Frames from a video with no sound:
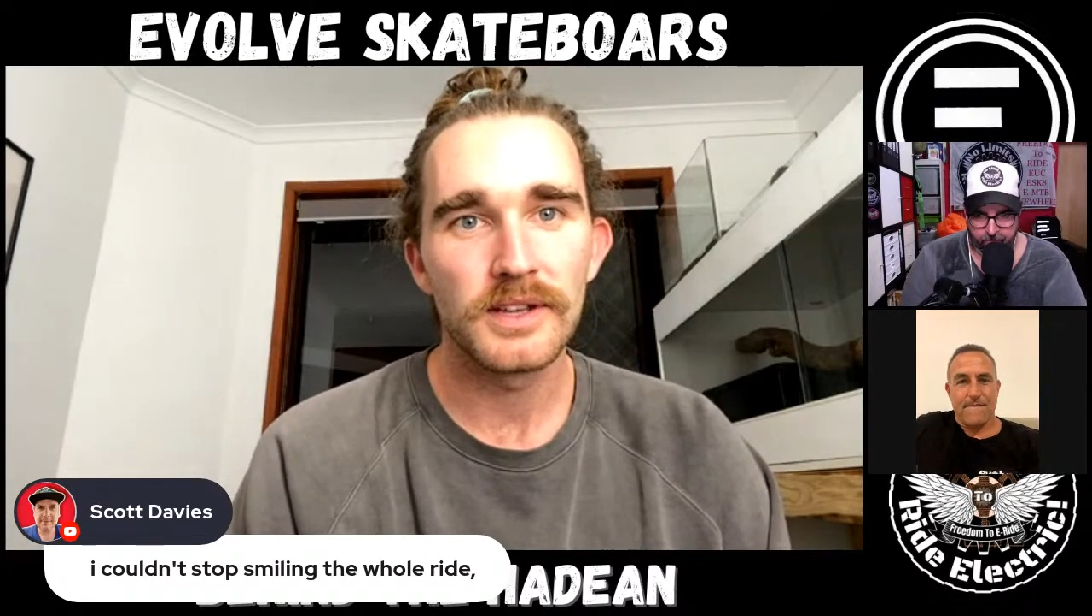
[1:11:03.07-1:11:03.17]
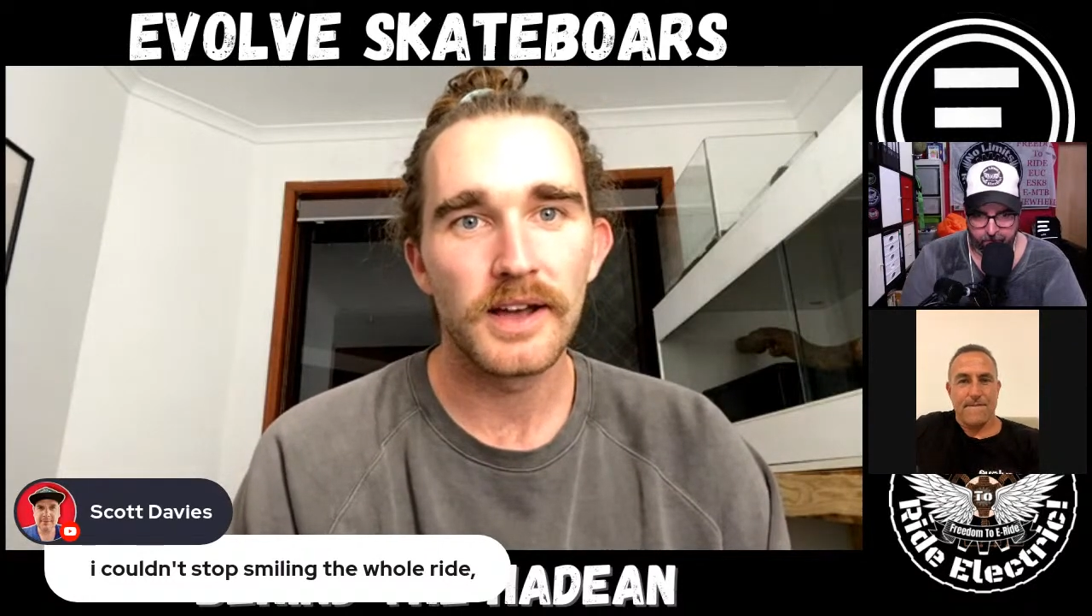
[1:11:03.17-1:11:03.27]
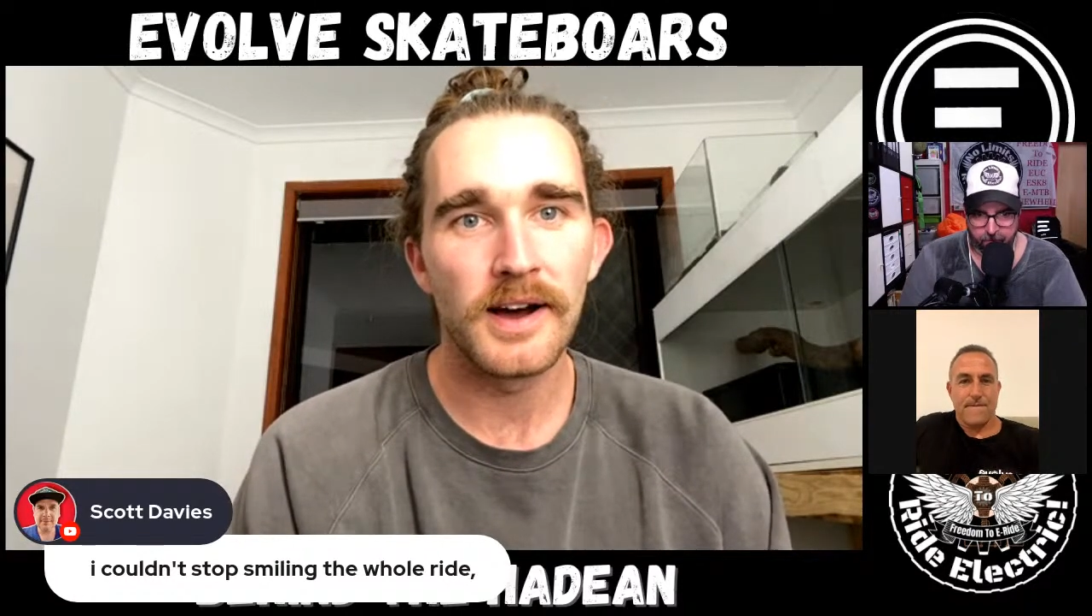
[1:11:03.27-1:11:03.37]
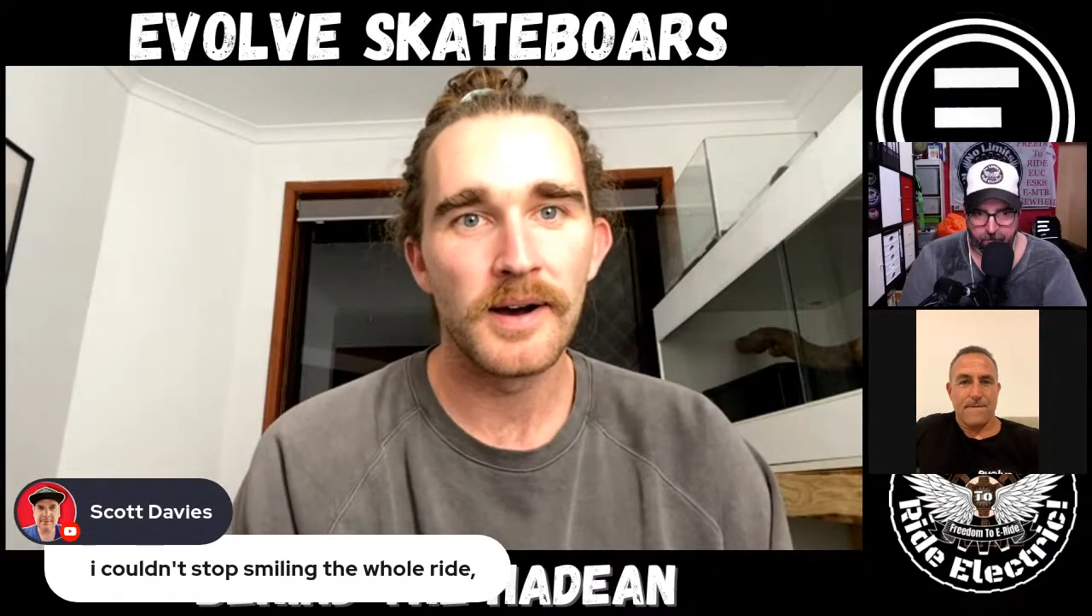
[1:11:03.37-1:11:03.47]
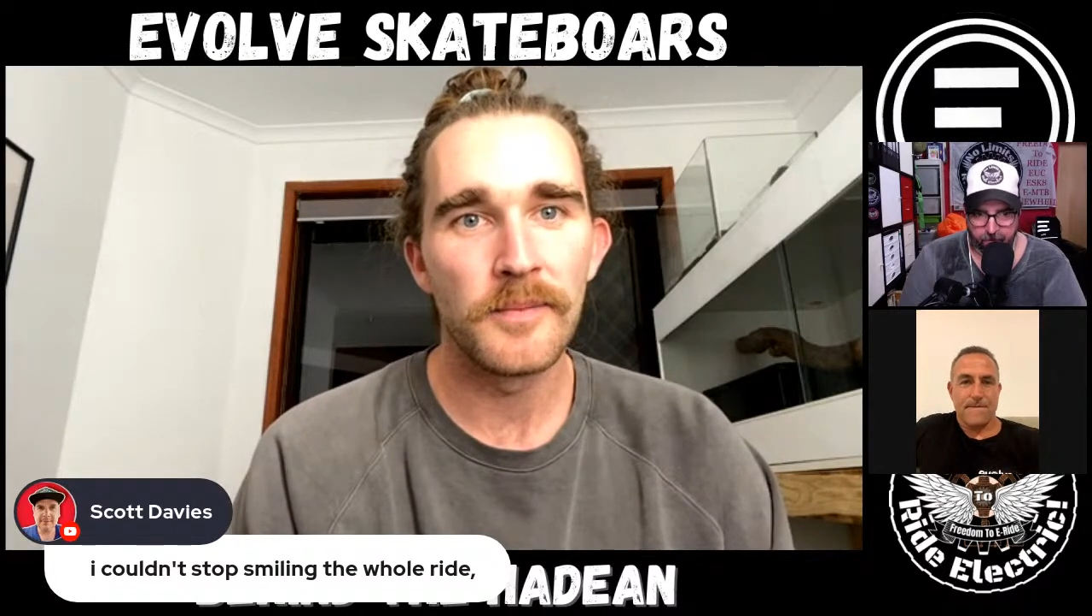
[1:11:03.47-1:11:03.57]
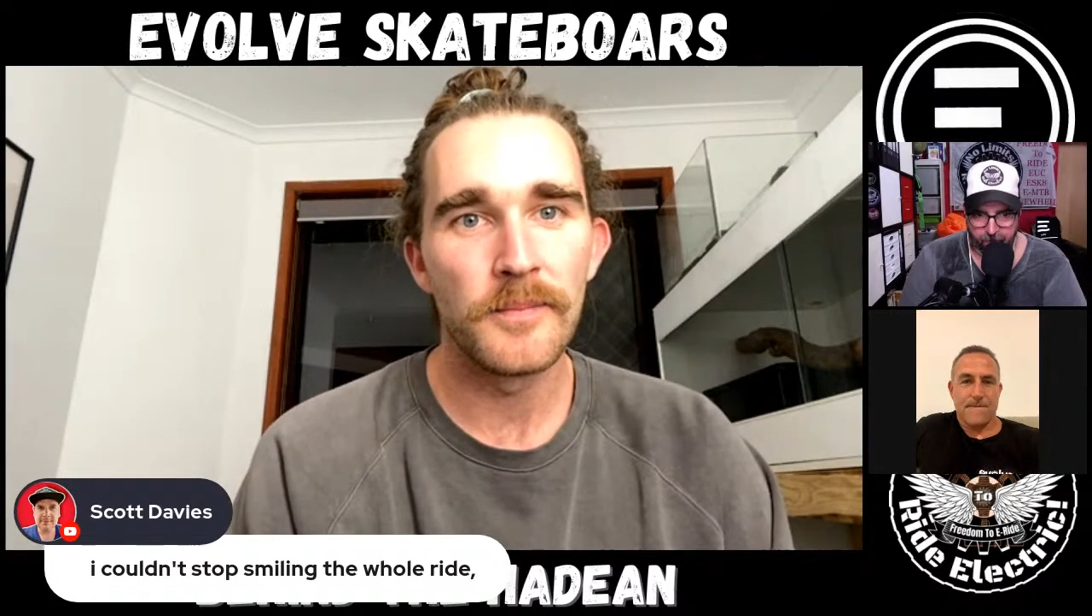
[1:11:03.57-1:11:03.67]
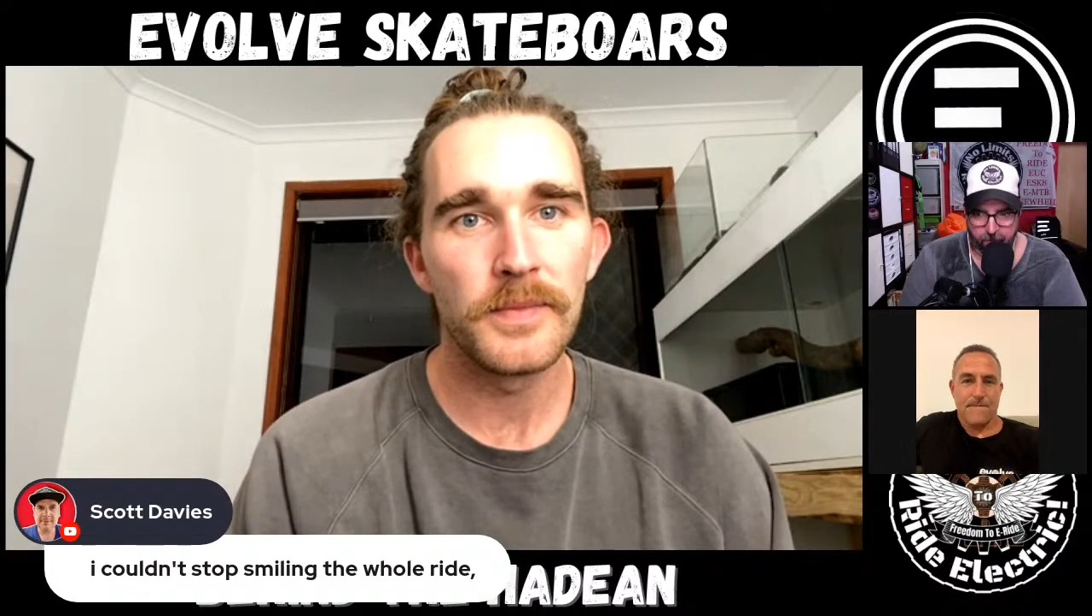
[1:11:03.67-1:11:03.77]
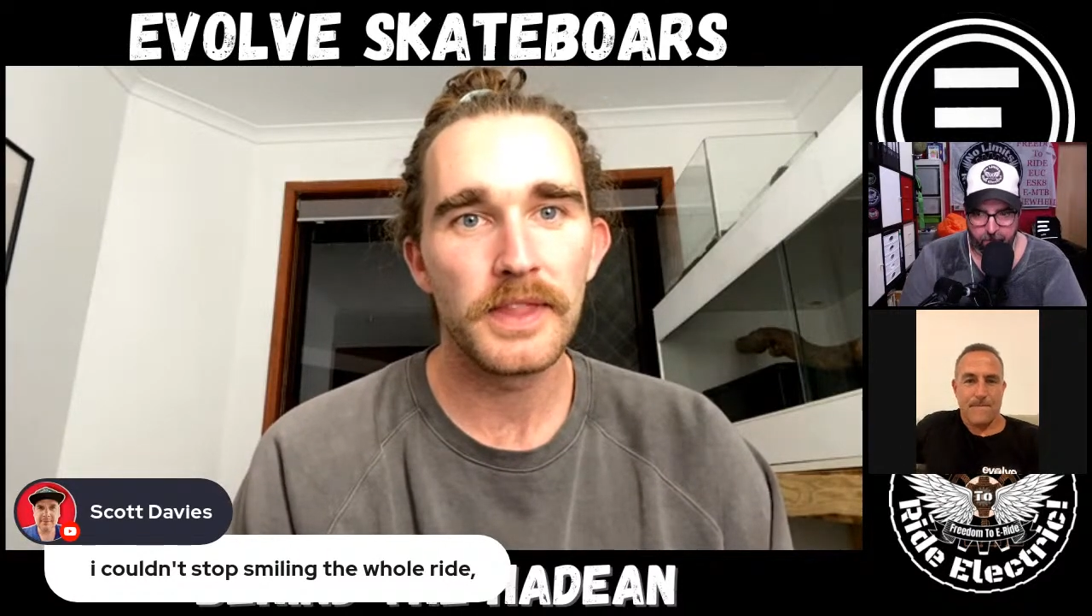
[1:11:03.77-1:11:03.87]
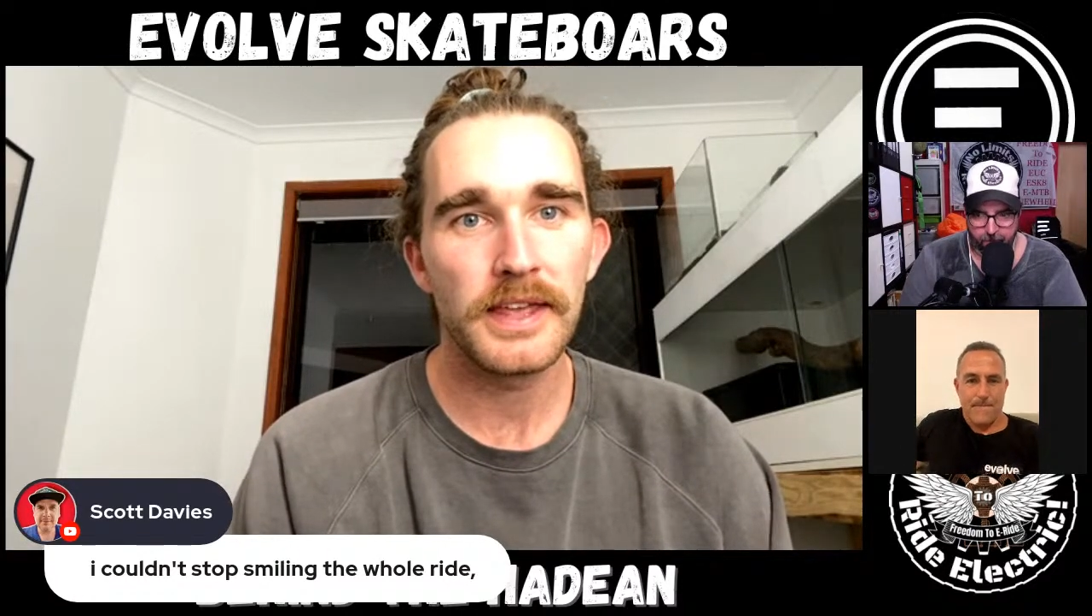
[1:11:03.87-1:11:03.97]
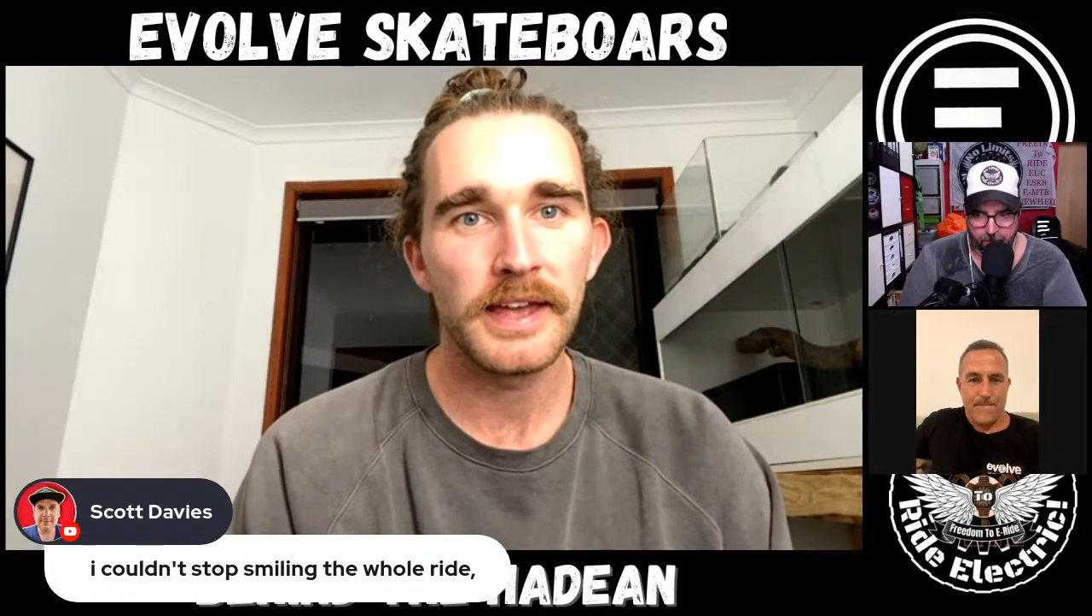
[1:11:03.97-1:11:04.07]

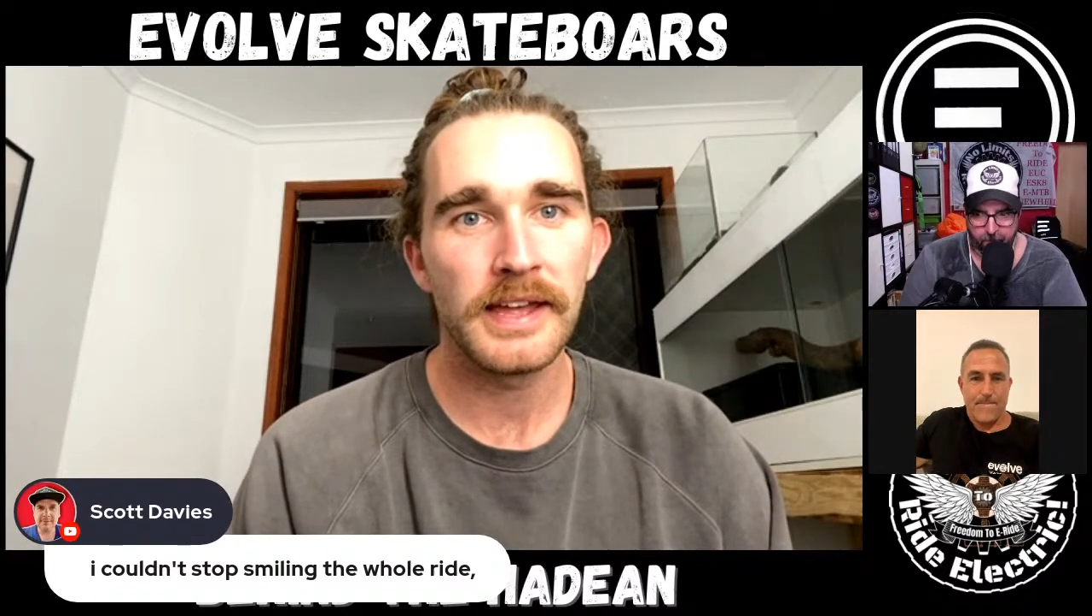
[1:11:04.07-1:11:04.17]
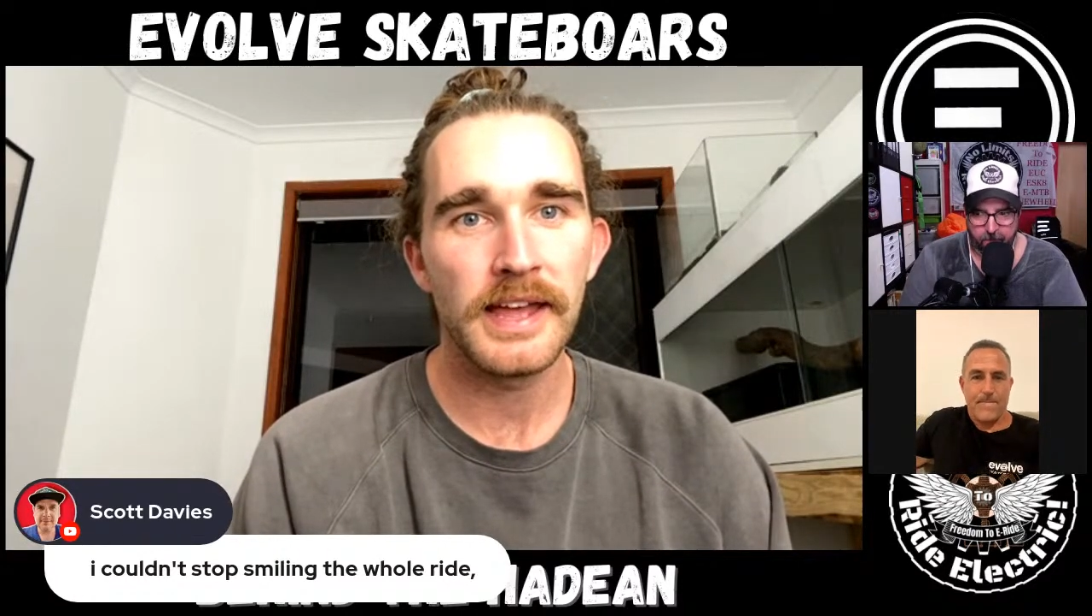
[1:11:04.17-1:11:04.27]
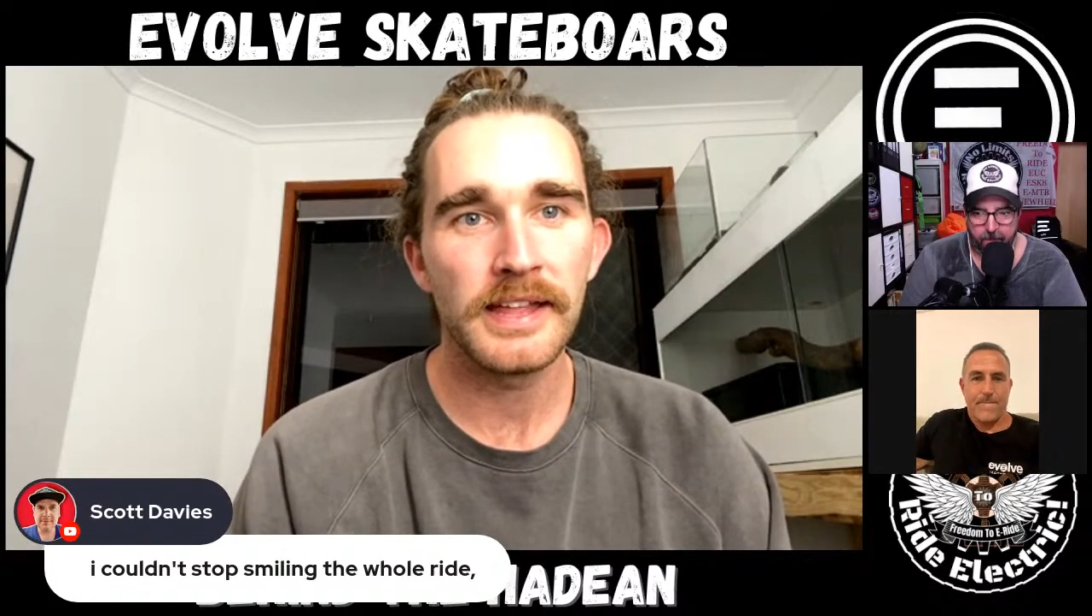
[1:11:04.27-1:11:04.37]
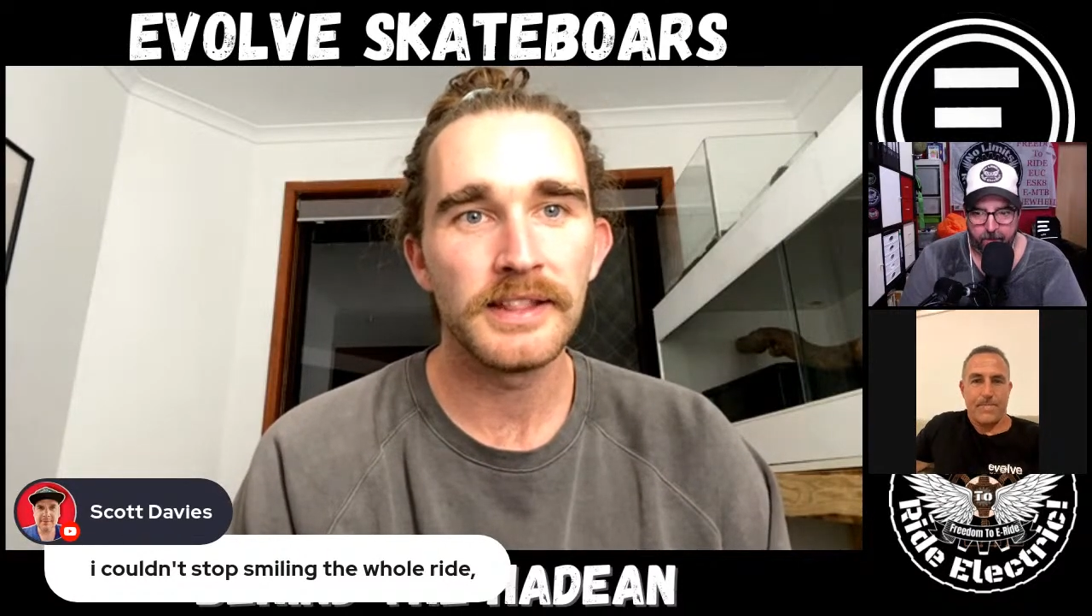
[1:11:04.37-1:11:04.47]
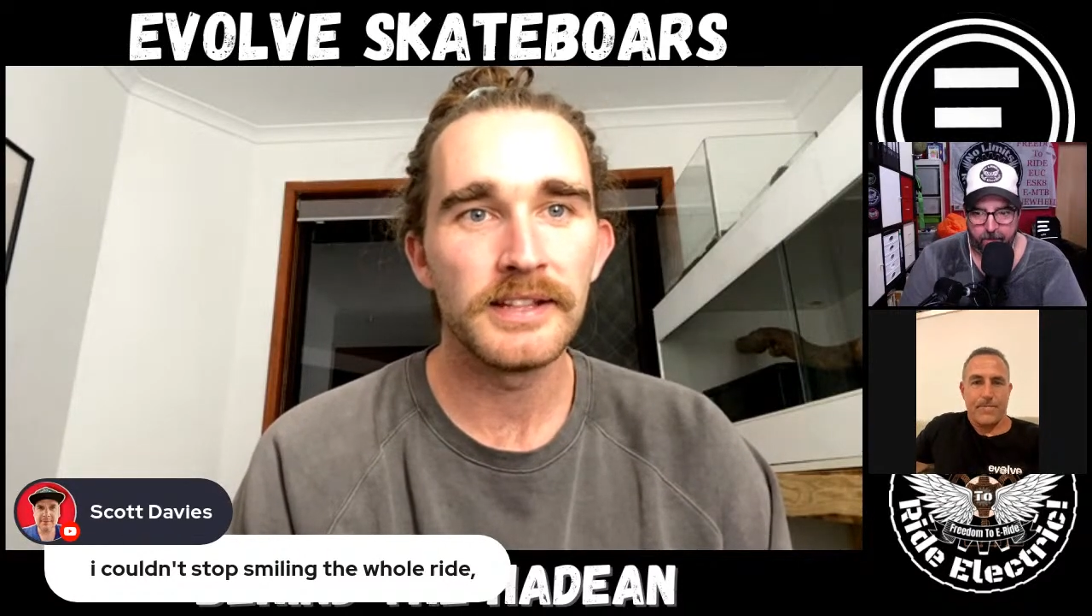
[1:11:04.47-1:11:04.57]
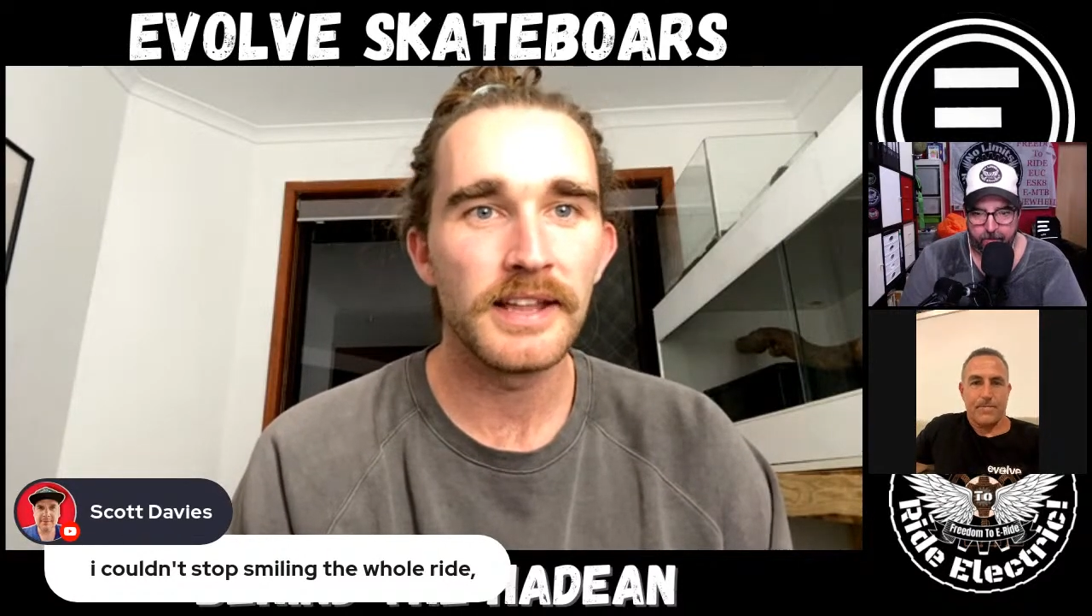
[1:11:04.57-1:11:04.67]
and